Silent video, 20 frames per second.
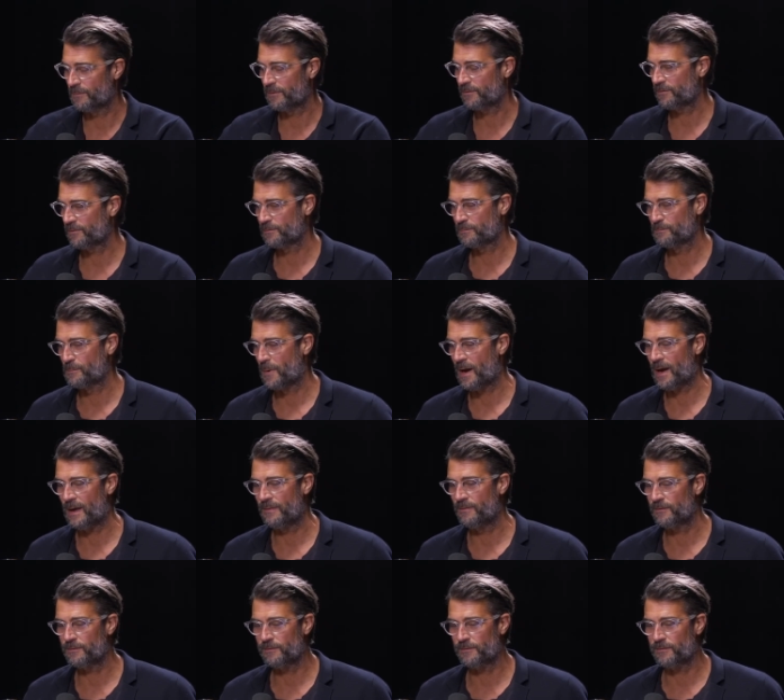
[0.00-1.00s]
is, this is my
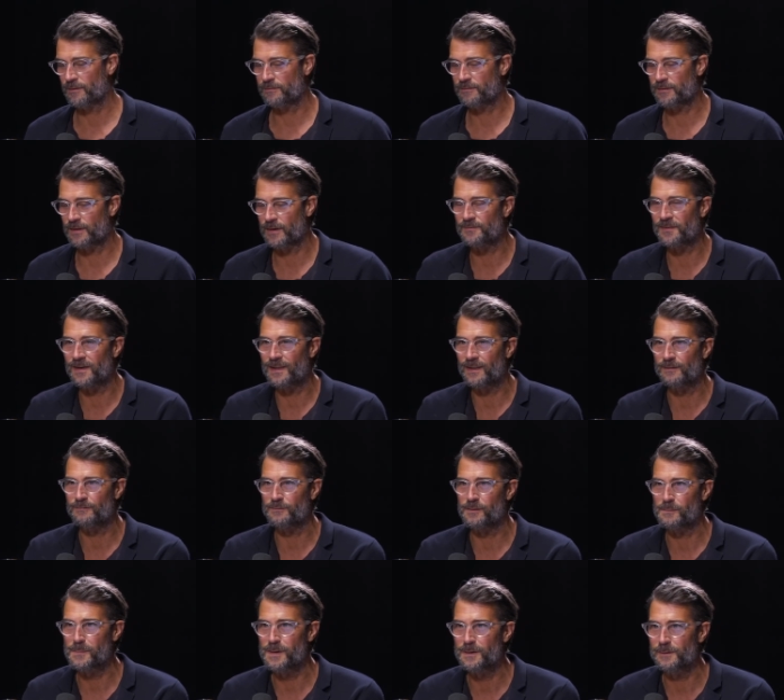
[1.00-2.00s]
this is the stuff I
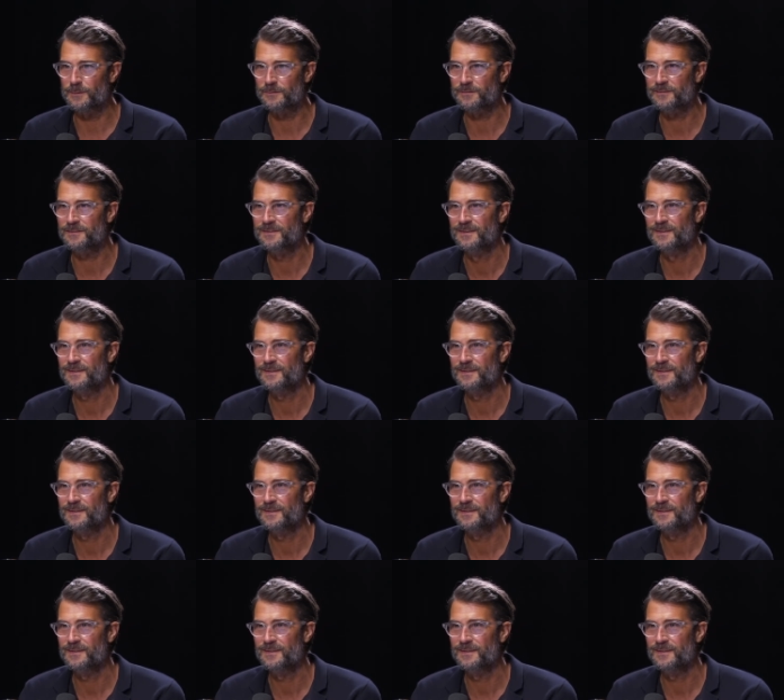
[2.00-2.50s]
love the most.